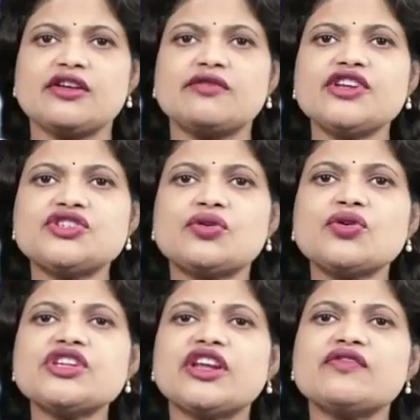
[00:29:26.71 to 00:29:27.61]
which
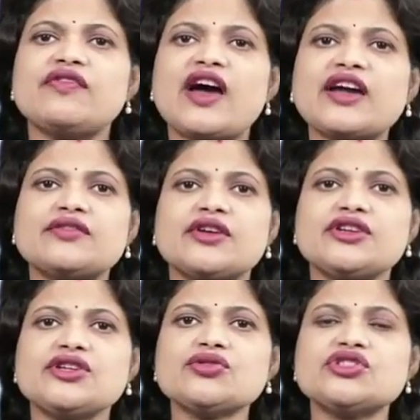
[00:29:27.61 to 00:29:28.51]
could in fact
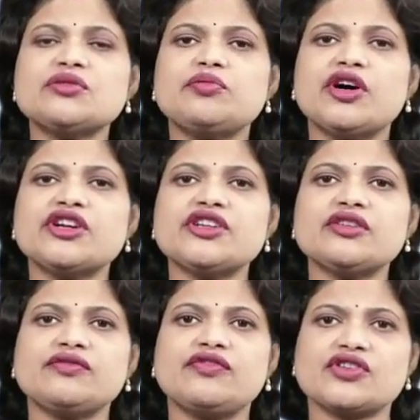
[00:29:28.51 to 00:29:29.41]
reduce the burden
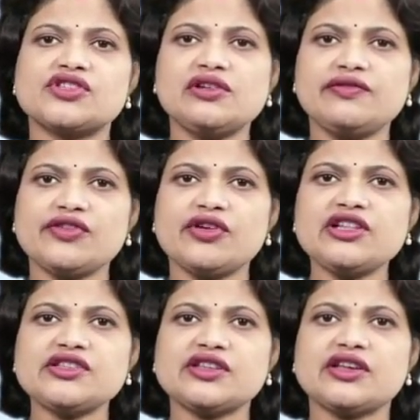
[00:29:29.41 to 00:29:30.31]
of fossil
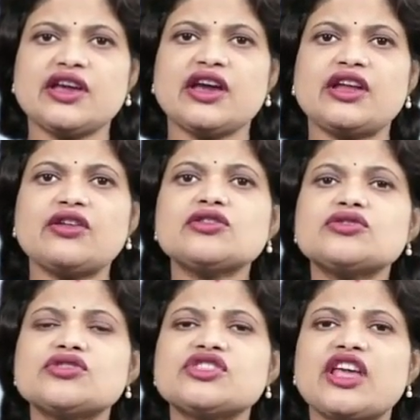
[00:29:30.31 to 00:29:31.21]
fuels and
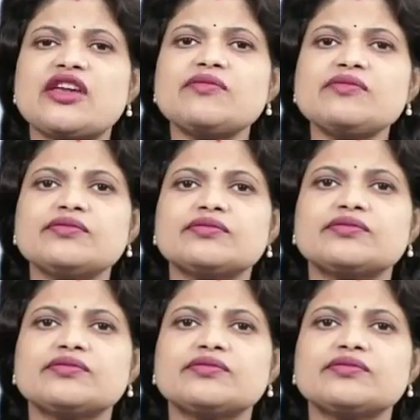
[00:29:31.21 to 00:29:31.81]
also save